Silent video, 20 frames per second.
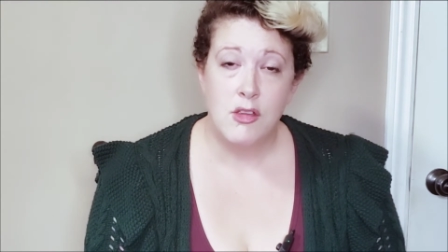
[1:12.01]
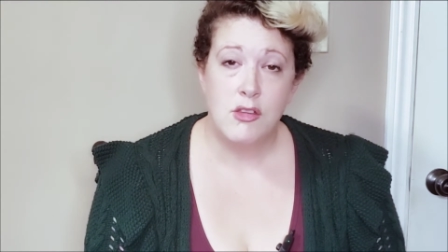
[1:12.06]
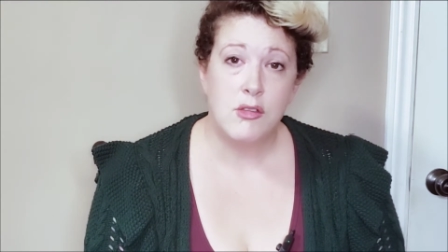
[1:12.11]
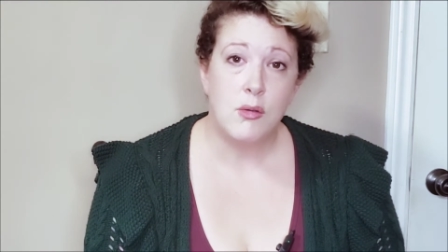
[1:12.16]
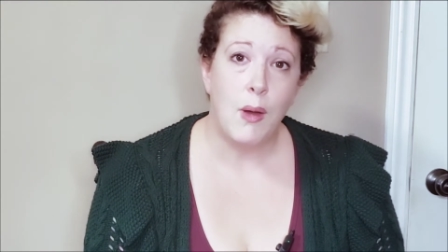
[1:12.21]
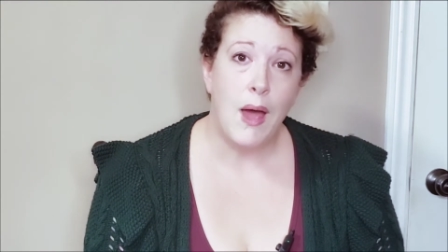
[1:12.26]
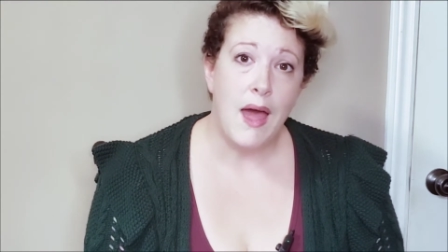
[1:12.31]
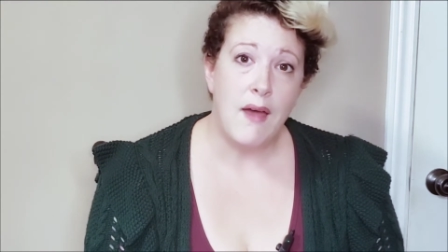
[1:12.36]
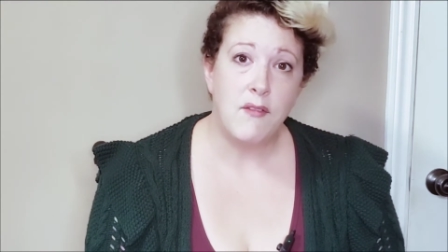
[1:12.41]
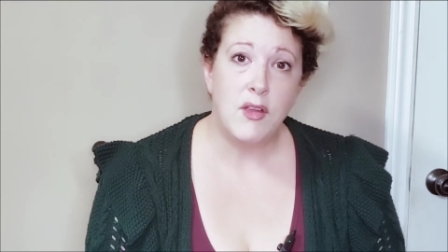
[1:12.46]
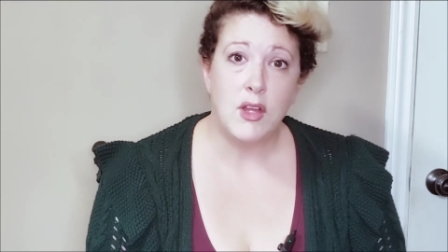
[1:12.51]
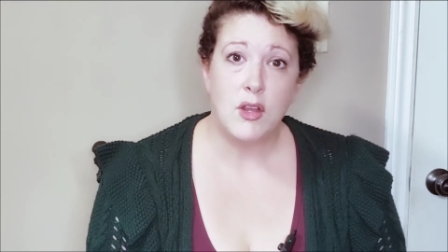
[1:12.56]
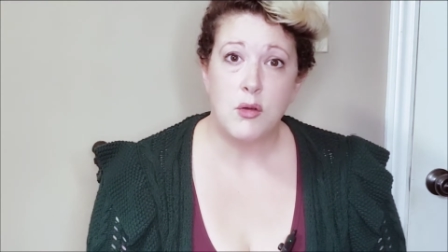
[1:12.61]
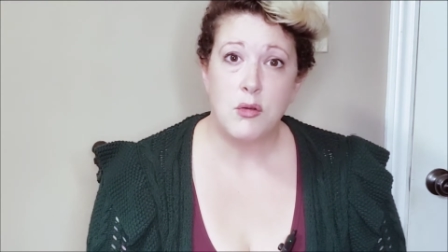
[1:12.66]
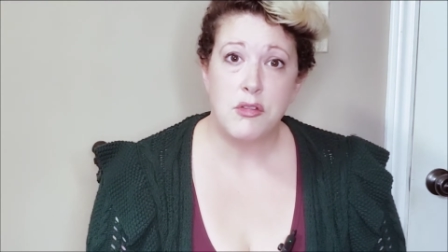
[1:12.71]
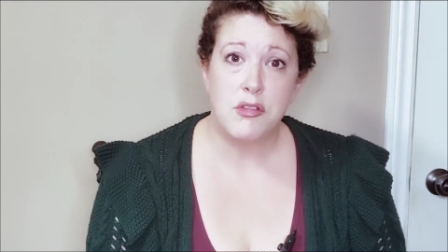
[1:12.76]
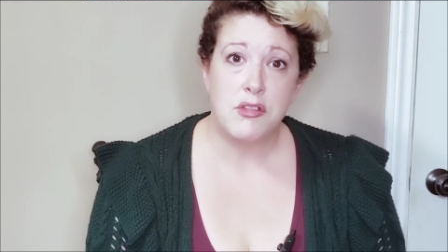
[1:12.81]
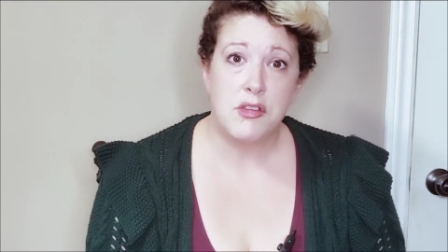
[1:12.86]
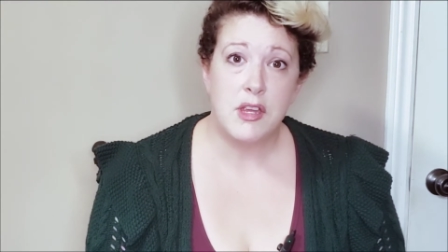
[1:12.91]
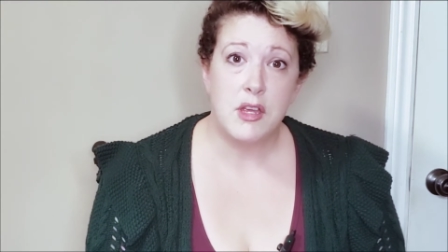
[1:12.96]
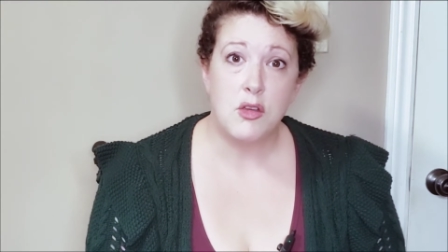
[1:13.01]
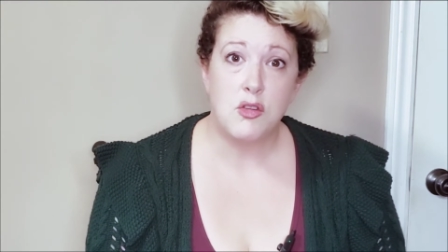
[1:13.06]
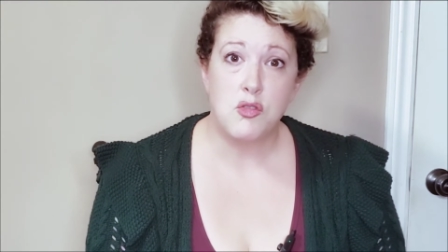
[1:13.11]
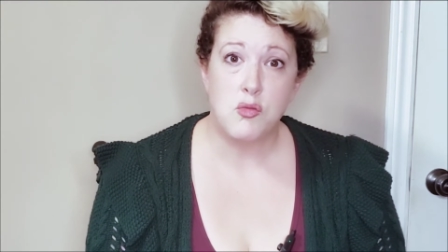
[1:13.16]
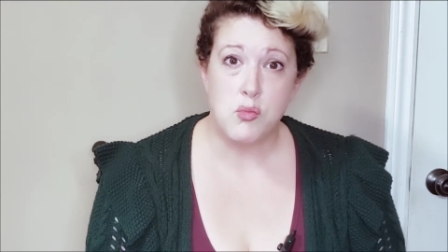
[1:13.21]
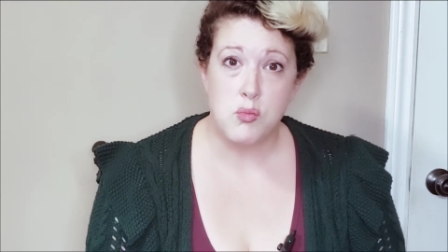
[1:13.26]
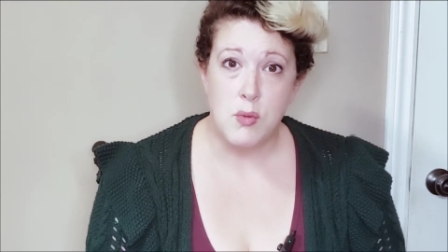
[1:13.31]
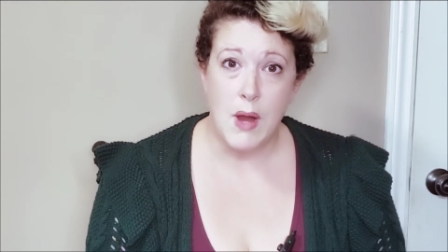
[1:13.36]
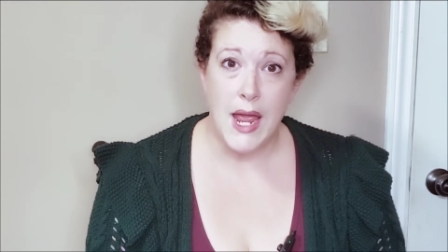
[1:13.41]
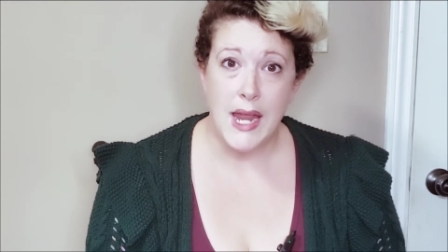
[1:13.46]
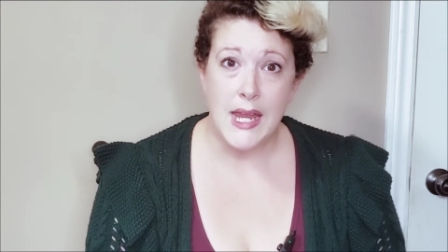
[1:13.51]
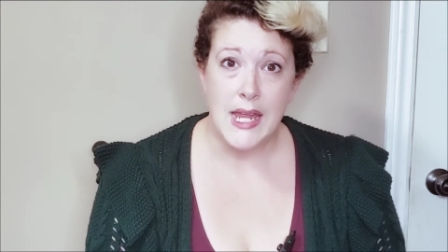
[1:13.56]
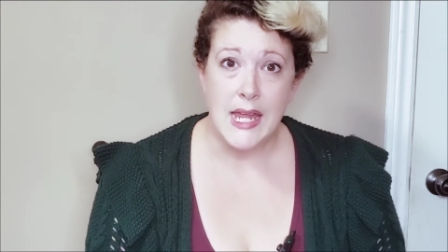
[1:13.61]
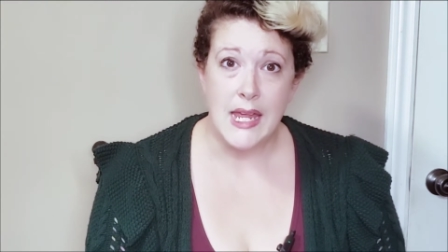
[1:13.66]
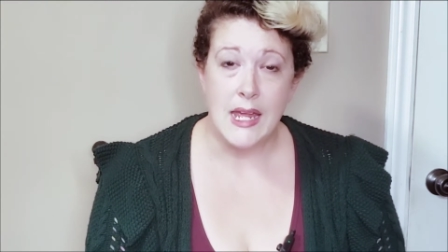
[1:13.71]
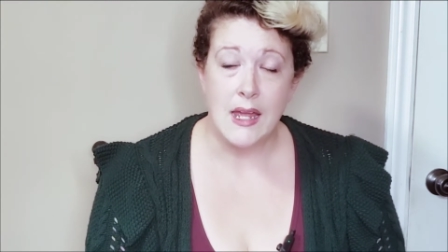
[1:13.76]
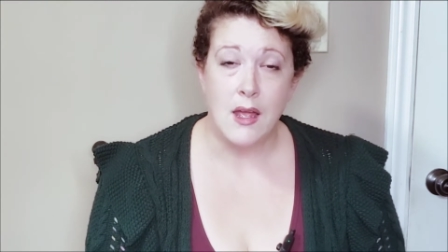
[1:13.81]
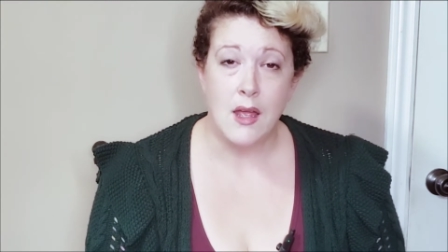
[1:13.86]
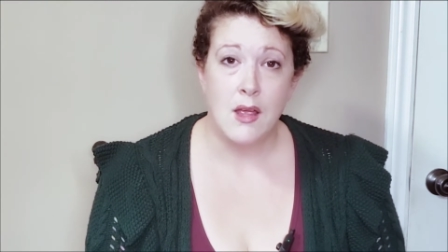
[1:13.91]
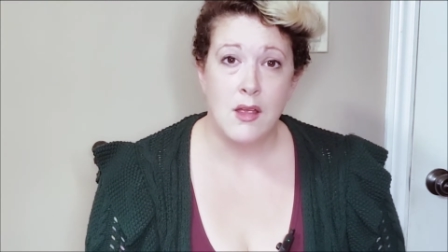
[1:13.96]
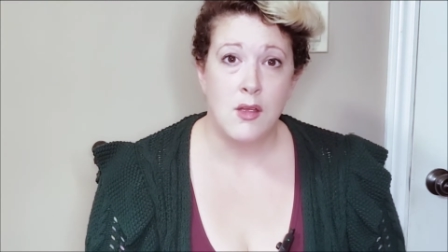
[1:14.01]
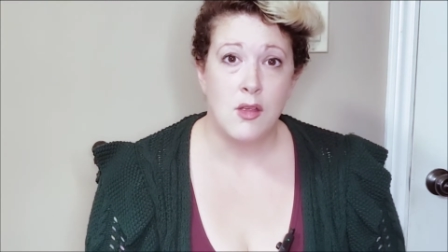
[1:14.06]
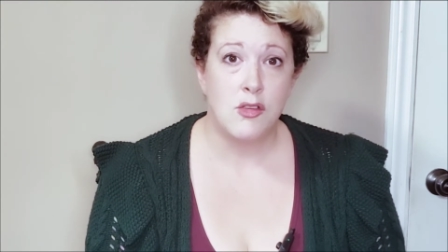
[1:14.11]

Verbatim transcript: So, having those skills ready